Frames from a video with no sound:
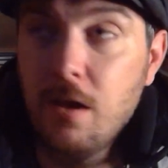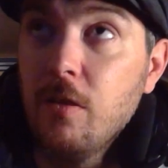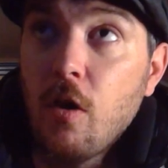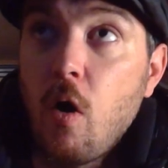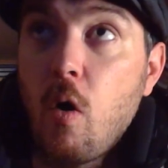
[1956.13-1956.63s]

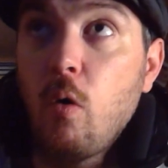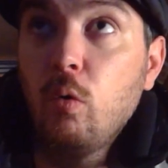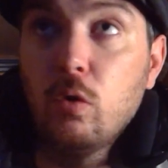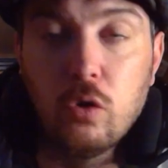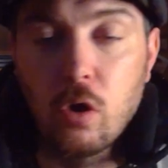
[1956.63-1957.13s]
The
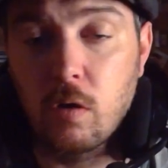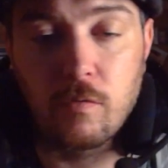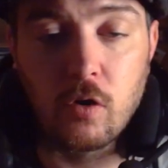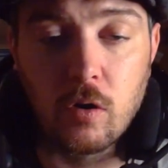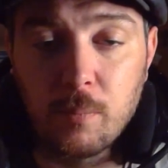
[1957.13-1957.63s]
whole look
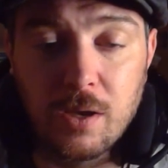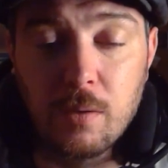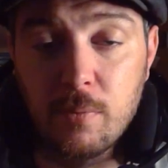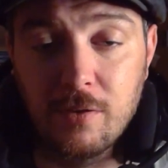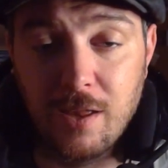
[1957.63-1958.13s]
of her
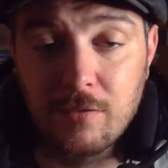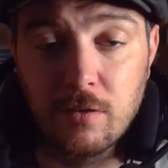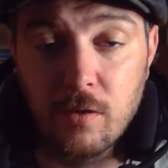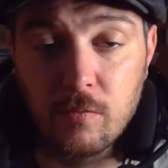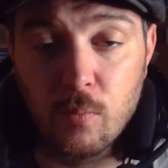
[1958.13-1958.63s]
being possessed
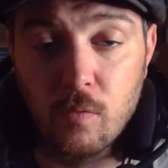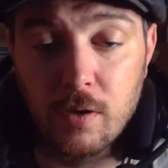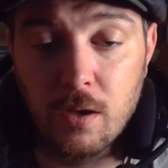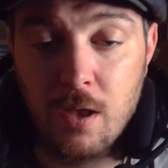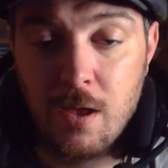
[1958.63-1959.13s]
in this
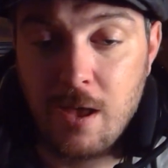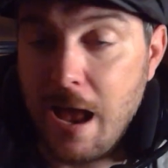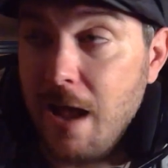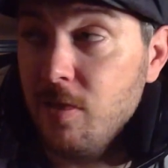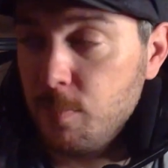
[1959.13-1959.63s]
movie.
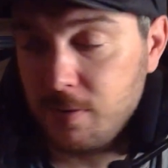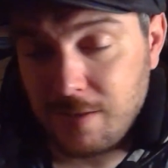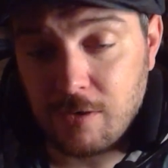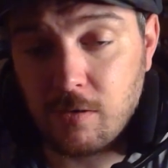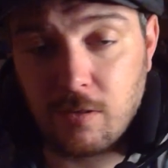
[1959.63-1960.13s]
And
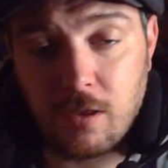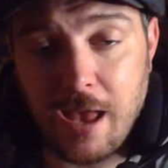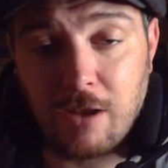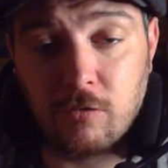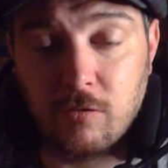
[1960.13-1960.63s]
the
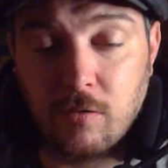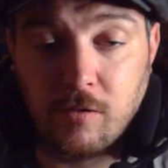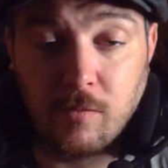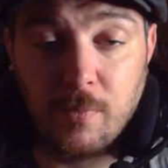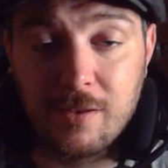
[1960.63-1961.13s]

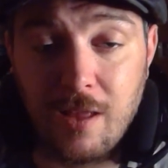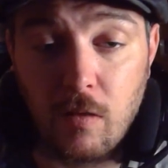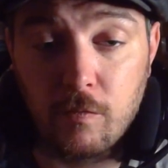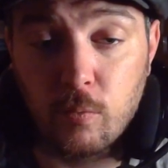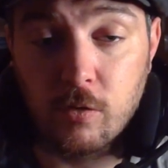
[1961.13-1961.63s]
exorcism
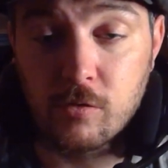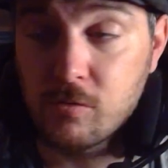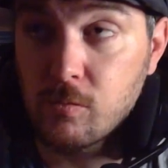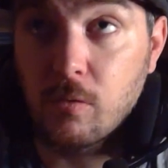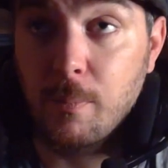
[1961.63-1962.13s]
itself,
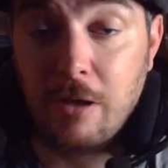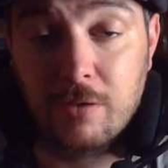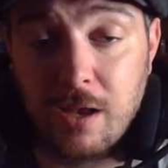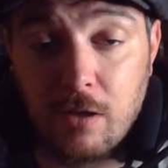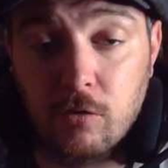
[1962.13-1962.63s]
which we're about
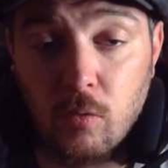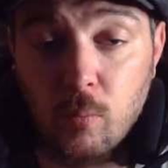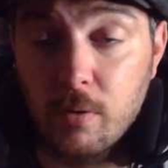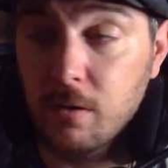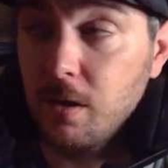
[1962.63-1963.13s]
to get
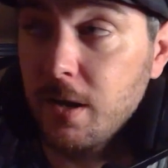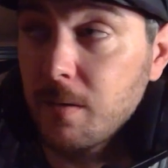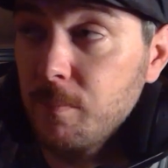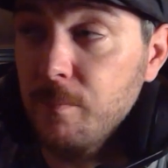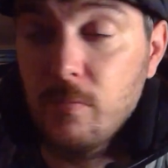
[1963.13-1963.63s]
to. But,
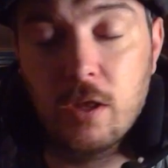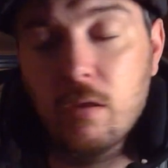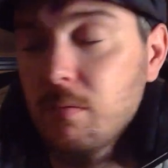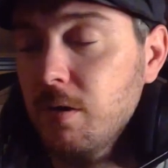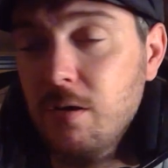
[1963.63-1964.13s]
like,
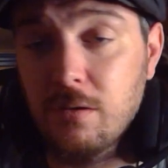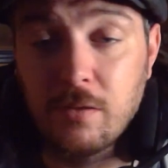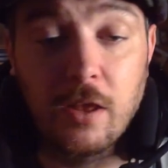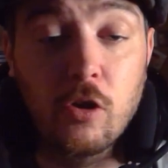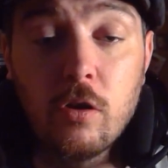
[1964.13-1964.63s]

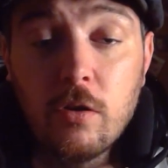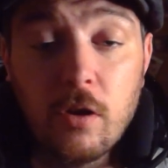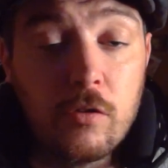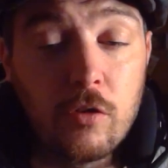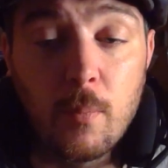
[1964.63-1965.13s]
they could have
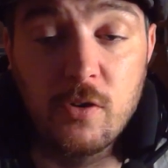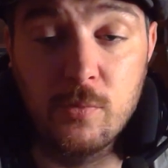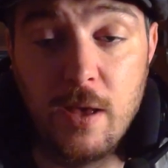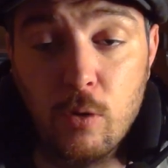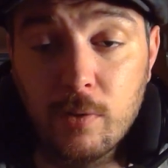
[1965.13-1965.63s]
done so much
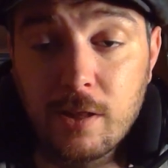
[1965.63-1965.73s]
better with